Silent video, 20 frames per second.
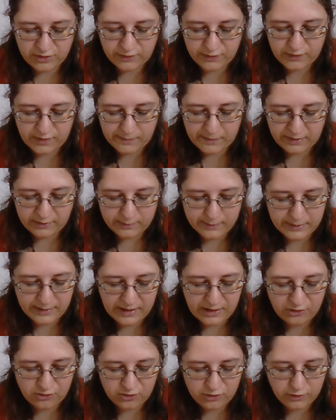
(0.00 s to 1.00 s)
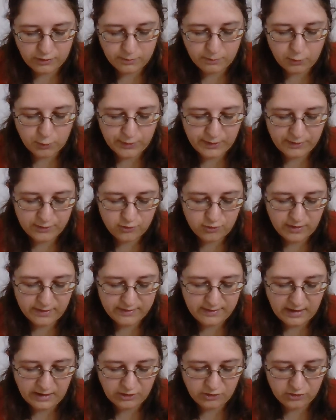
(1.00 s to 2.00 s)
of some explanation of the morning's
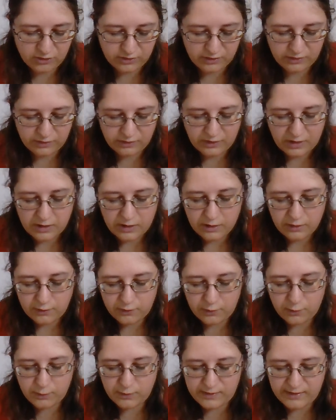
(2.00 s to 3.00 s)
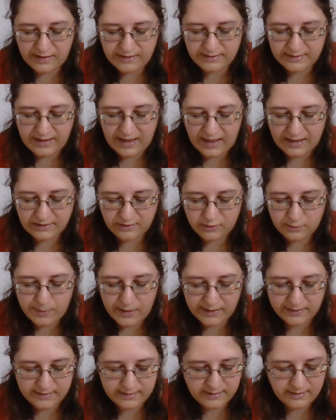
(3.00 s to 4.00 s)
transactions, soon sent again to
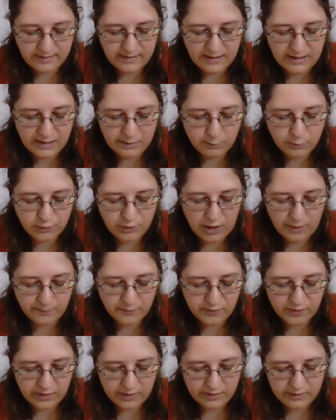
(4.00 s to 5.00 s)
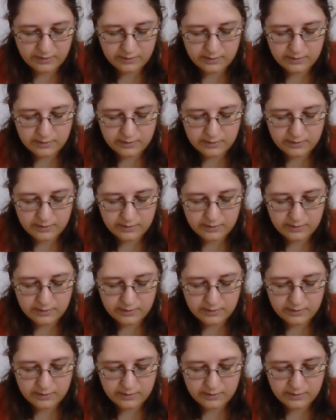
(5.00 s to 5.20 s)
beg Cecilia would come to her.